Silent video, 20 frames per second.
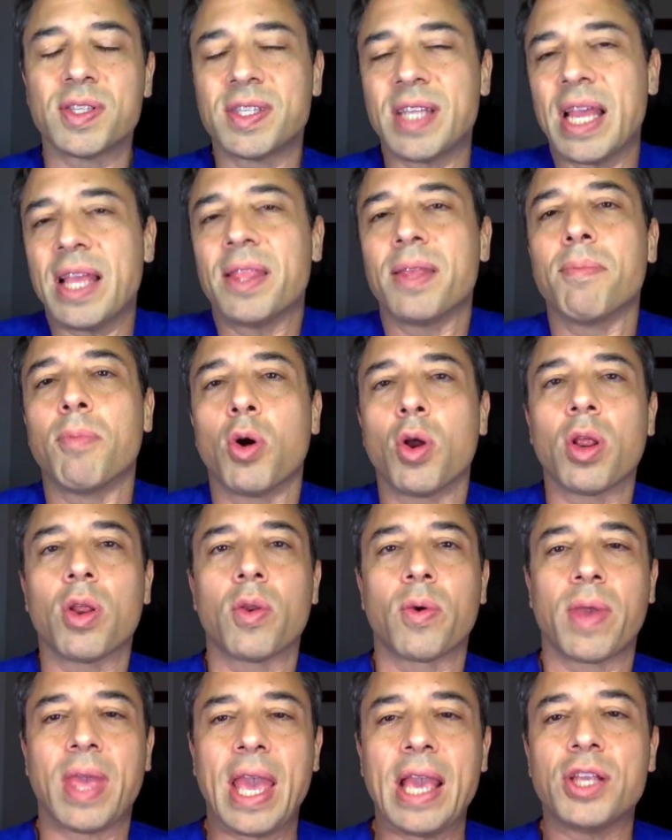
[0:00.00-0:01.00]
Stay in the molar
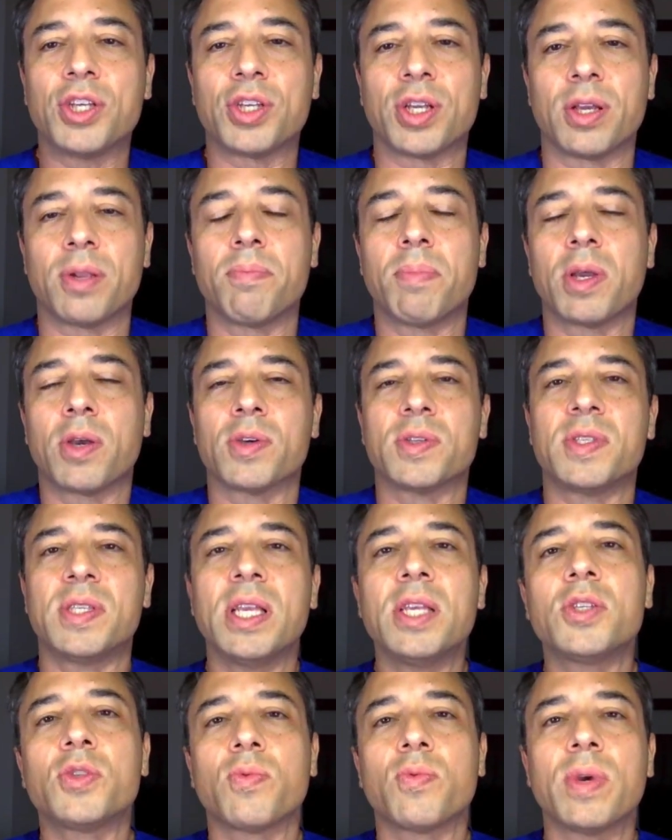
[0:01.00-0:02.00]
location because
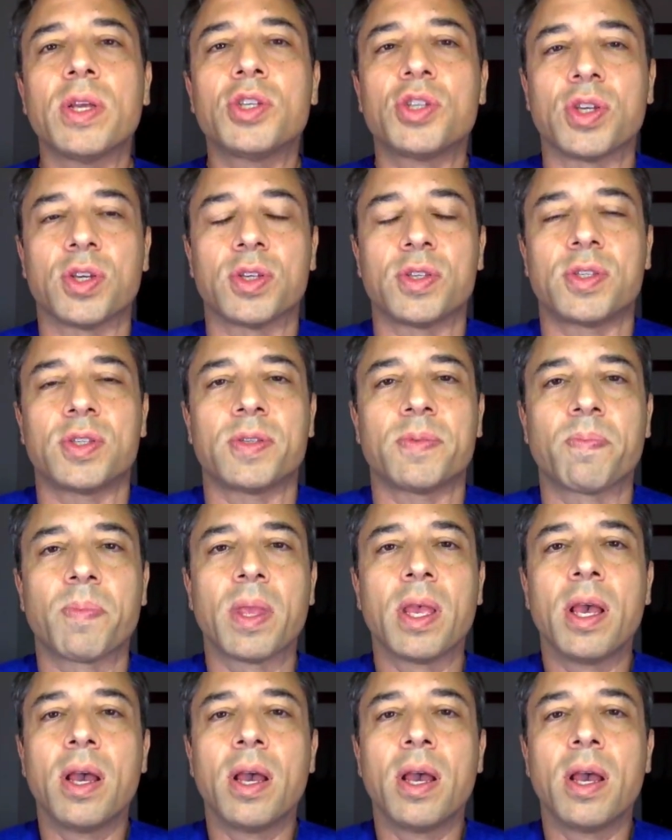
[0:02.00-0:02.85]
these ridges